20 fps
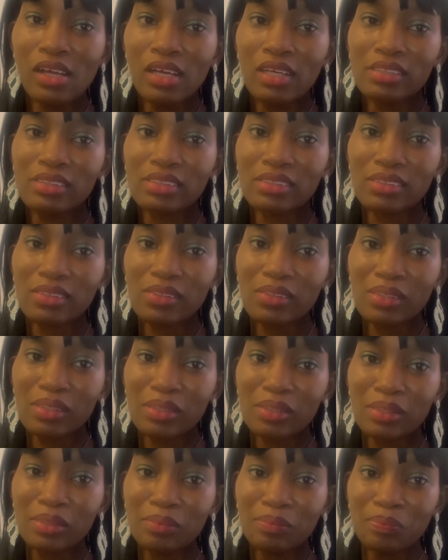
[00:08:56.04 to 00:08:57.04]

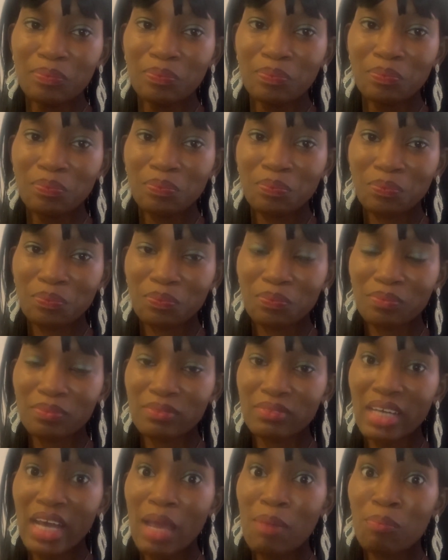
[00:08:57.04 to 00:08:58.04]
So
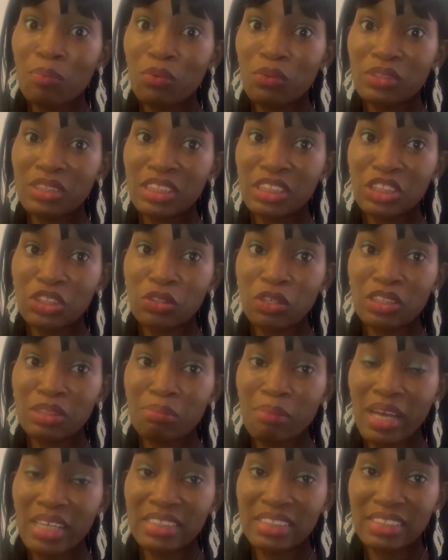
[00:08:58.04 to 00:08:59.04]
I positioned
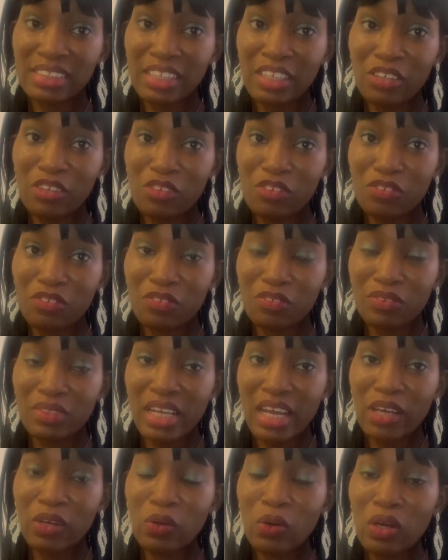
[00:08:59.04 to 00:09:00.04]
myself,
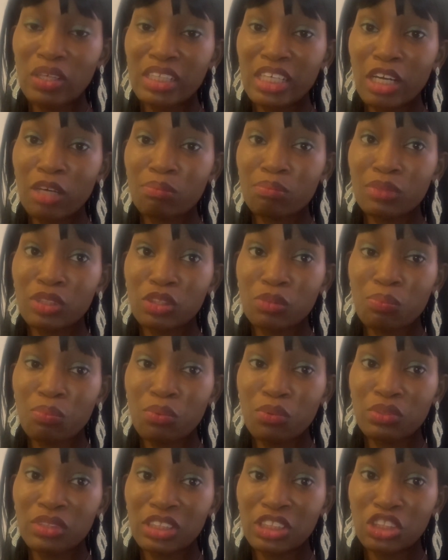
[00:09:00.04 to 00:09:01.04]
like God helped me to
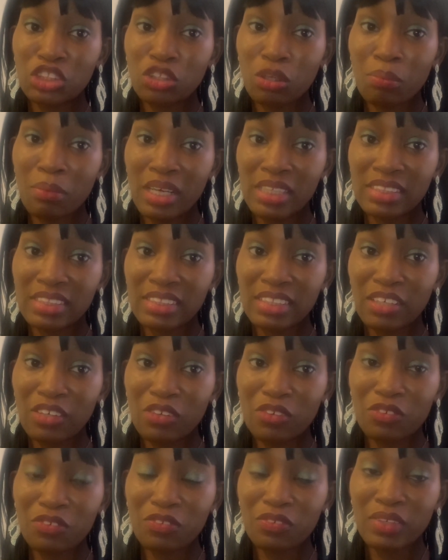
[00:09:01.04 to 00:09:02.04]
position
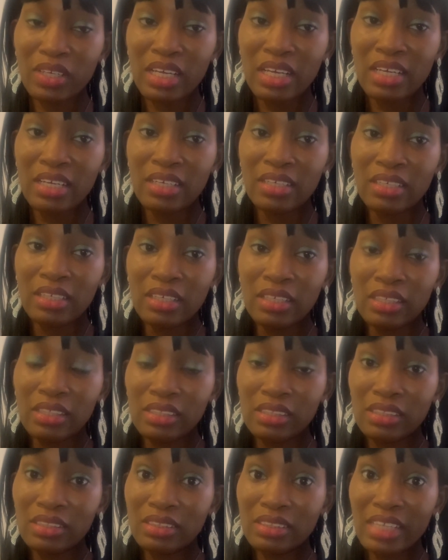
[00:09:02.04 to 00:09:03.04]
myself
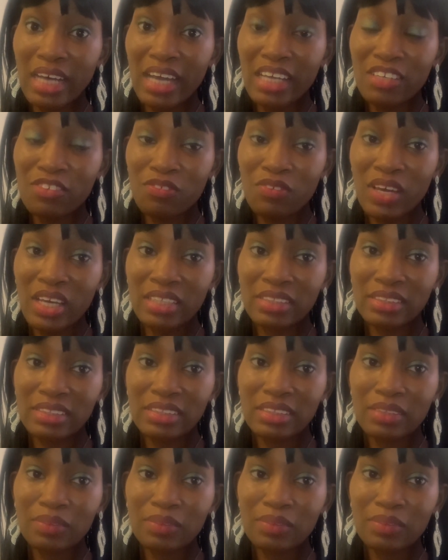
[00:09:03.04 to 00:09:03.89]
in that event.